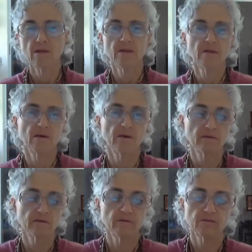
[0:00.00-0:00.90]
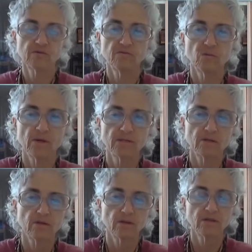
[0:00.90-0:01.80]
well, there's different ways to
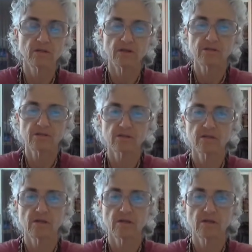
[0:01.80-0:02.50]
look at this.